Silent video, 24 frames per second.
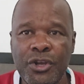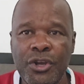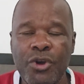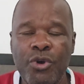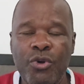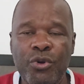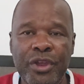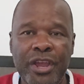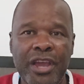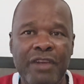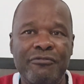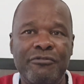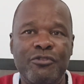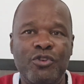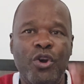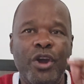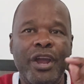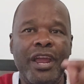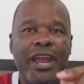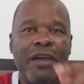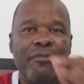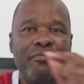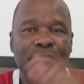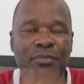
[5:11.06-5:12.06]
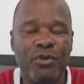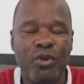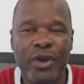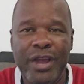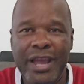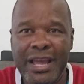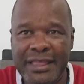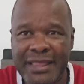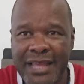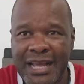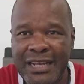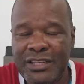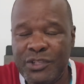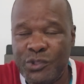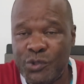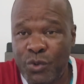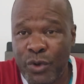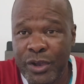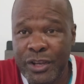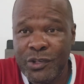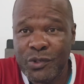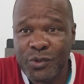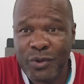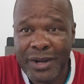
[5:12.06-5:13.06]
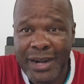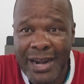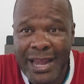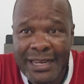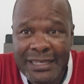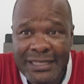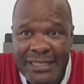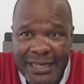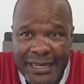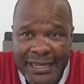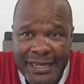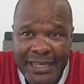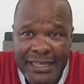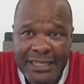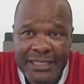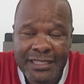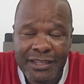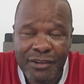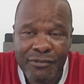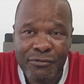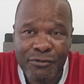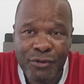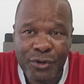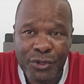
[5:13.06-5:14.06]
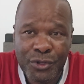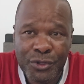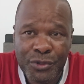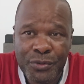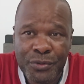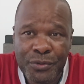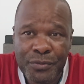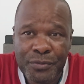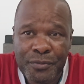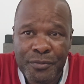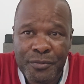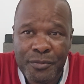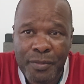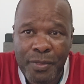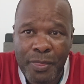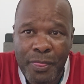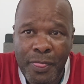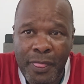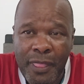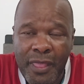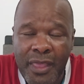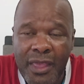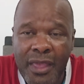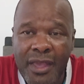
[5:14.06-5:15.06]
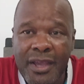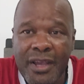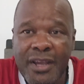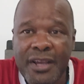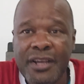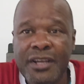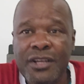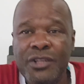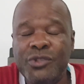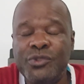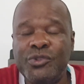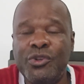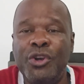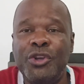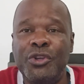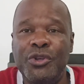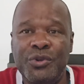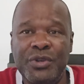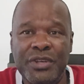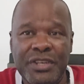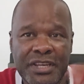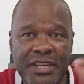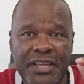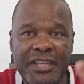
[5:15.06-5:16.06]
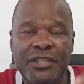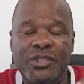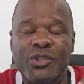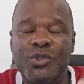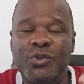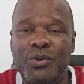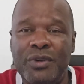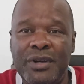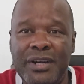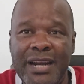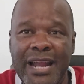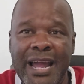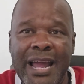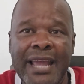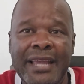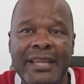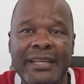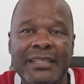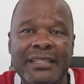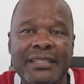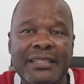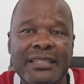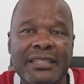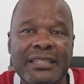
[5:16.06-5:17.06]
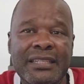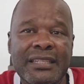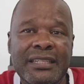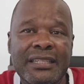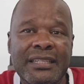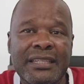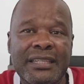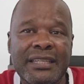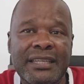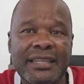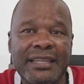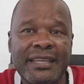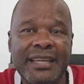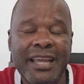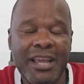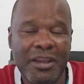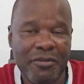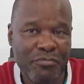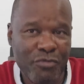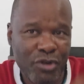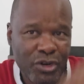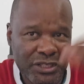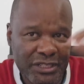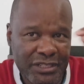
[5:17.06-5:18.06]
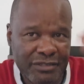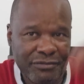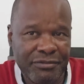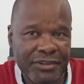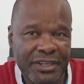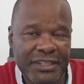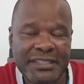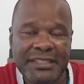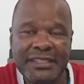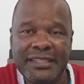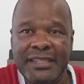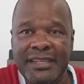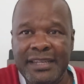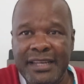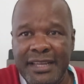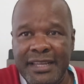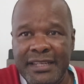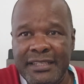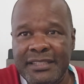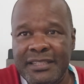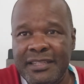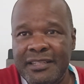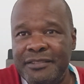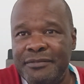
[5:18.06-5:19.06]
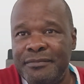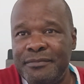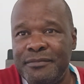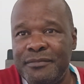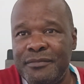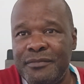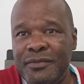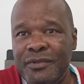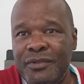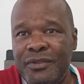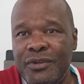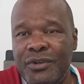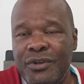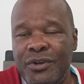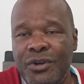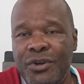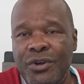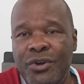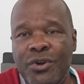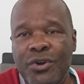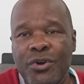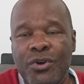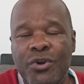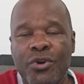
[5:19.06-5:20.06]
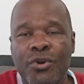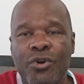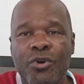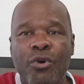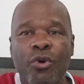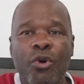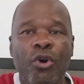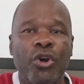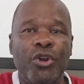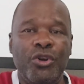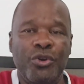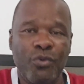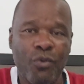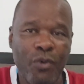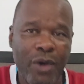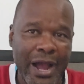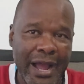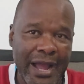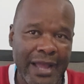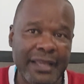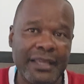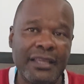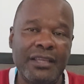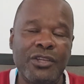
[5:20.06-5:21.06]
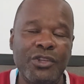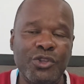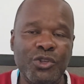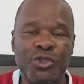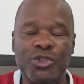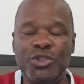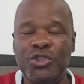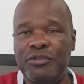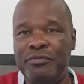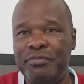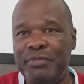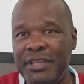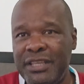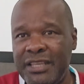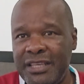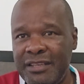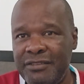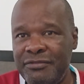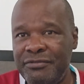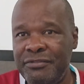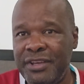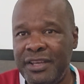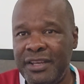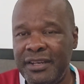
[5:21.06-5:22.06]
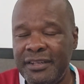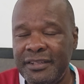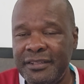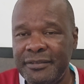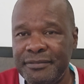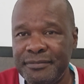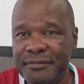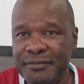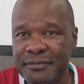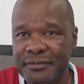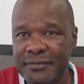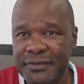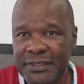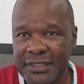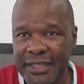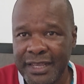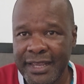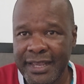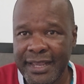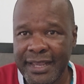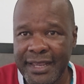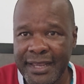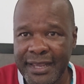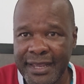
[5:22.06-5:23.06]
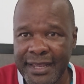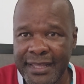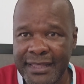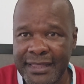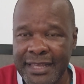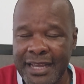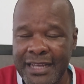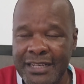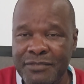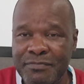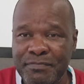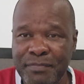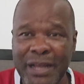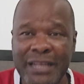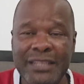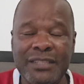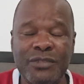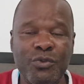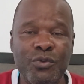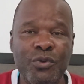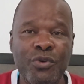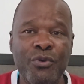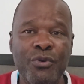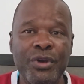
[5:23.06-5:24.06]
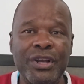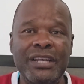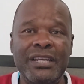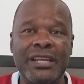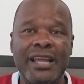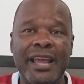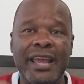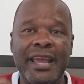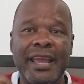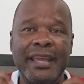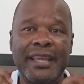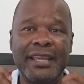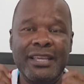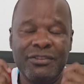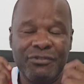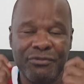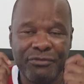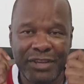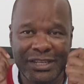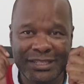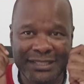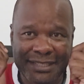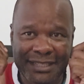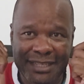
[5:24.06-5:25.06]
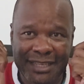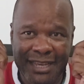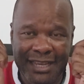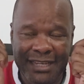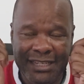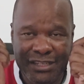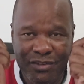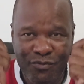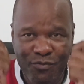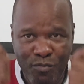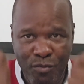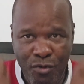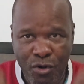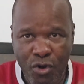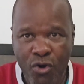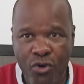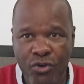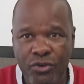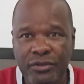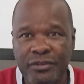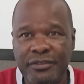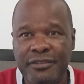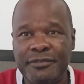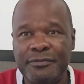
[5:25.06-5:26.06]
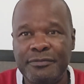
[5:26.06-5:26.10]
we have no employer that is going to write a letter for you. So you need to write a motivation letter on why you should be given that. But we will investigate more